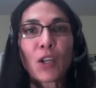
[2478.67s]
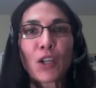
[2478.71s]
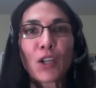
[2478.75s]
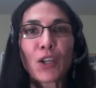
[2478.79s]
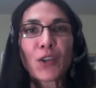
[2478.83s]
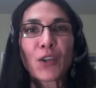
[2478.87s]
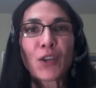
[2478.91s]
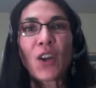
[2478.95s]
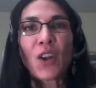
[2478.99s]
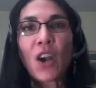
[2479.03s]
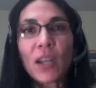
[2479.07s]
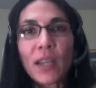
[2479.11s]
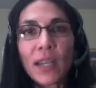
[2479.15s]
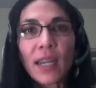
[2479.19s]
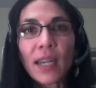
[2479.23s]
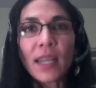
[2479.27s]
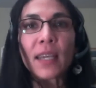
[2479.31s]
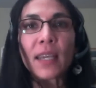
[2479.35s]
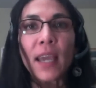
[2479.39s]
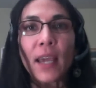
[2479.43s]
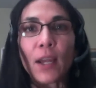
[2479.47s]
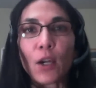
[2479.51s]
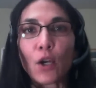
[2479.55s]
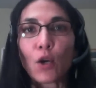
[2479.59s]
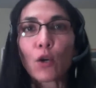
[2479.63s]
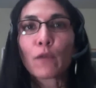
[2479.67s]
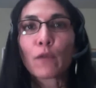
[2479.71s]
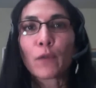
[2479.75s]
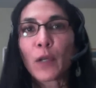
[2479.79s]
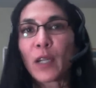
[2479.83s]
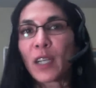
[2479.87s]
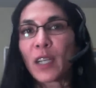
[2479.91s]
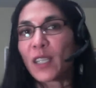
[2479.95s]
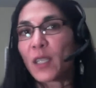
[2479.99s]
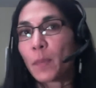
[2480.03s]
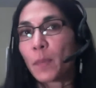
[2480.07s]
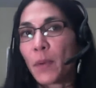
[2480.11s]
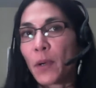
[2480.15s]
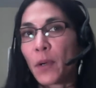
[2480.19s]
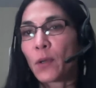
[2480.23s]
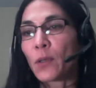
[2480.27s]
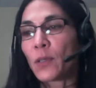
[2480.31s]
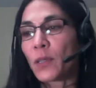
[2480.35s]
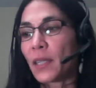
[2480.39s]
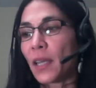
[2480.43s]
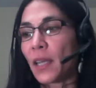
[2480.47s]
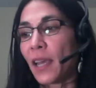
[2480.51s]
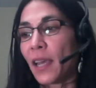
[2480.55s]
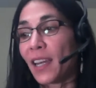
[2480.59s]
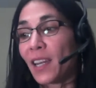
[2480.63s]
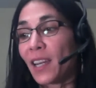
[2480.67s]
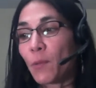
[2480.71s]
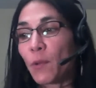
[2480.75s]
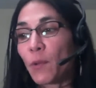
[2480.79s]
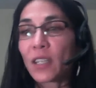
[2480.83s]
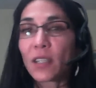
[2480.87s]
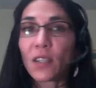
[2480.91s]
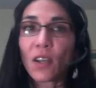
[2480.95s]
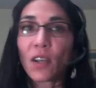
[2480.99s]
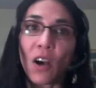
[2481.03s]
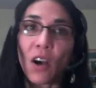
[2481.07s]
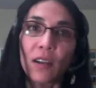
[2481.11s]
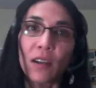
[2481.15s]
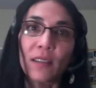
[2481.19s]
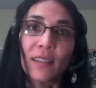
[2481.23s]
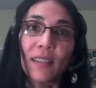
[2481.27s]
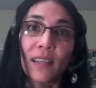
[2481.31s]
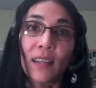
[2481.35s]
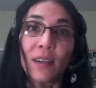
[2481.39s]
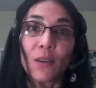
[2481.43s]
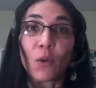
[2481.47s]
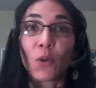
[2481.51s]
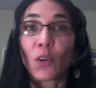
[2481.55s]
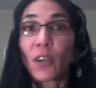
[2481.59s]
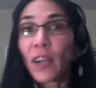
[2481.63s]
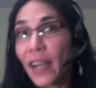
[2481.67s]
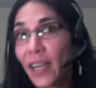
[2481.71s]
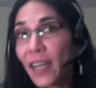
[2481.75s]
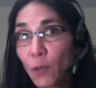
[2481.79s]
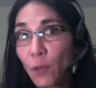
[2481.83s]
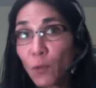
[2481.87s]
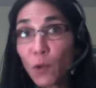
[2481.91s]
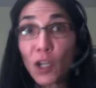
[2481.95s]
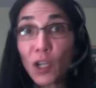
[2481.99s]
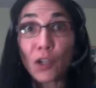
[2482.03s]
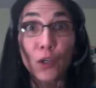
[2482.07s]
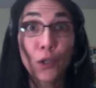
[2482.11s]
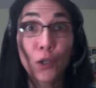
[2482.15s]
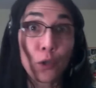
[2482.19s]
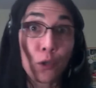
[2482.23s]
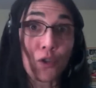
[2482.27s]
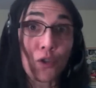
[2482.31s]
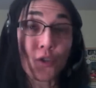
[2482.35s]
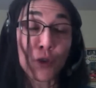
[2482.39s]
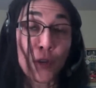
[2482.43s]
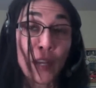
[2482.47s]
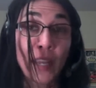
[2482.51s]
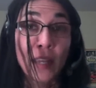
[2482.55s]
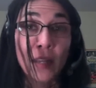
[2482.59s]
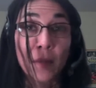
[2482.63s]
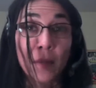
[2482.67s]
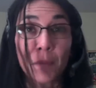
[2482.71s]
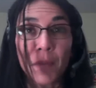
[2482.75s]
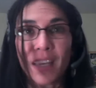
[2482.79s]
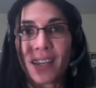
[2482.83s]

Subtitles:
you're not going to get overexposed to any one toxin or any one nutrient,